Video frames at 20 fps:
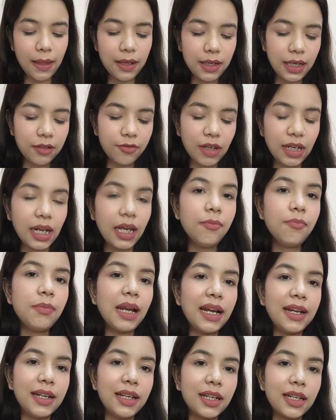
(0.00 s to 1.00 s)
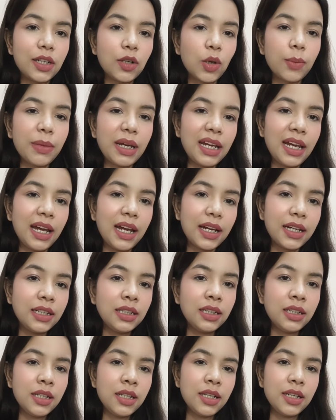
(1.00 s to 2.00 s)
like when I'm blending it on my
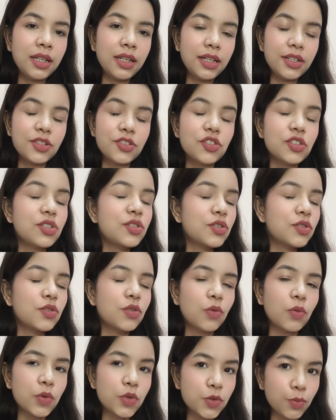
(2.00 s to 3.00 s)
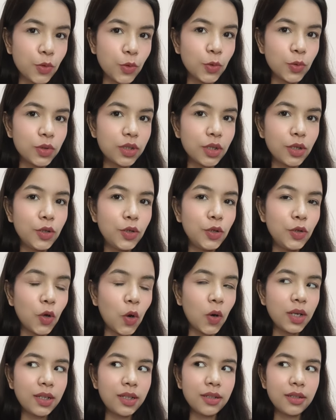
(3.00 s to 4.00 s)
hand, it's just so smooth,
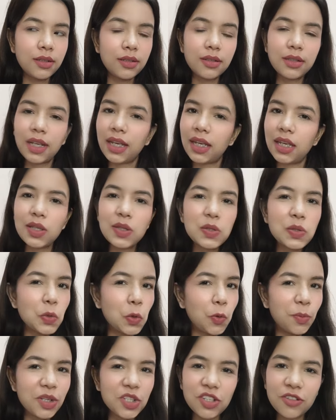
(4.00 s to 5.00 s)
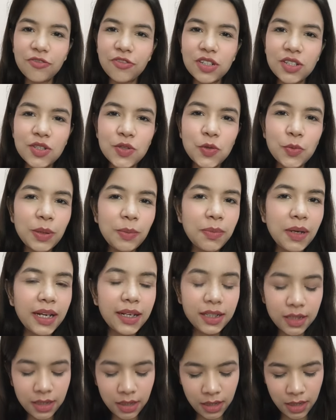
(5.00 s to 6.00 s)
not taking so much efforts to be
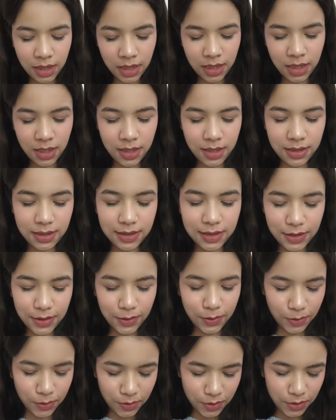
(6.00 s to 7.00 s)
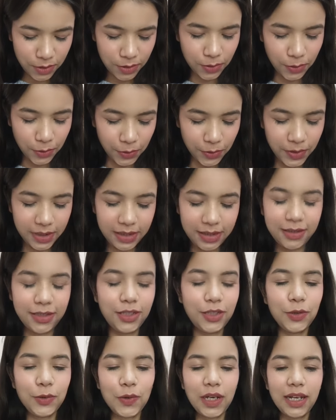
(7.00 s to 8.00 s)
blend. So, so good,
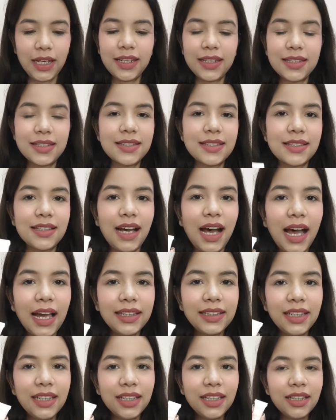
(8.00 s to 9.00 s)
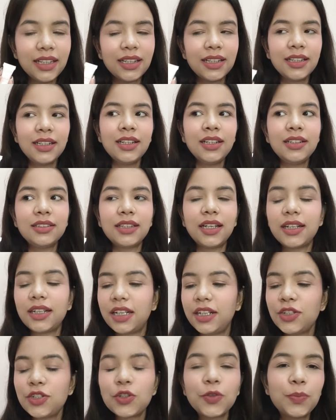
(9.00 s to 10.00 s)
you guys. I think
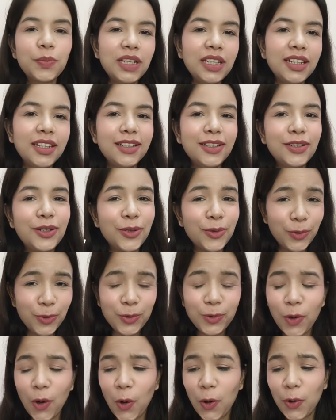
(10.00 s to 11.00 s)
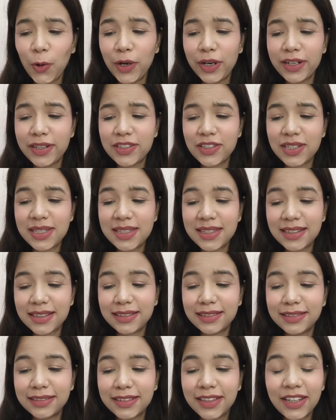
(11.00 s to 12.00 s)
that it should be in 2 or just
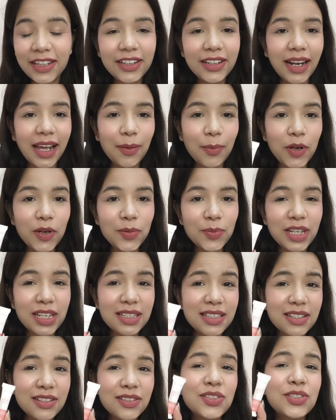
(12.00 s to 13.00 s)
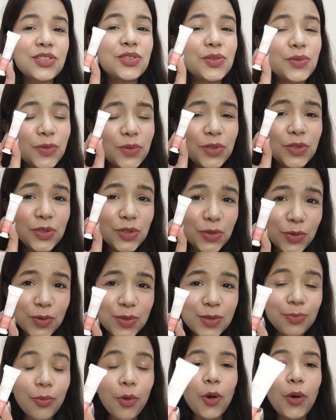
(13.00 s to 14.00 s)
3 trial points, because it's too
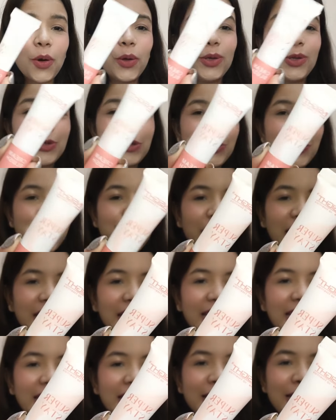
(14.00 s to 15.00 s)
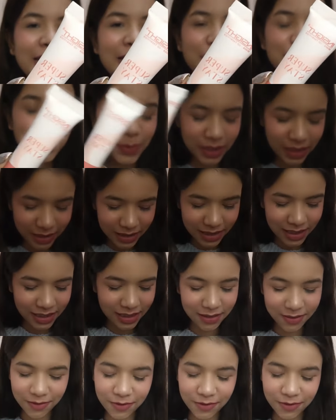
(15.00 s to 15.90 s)
small, too mini, but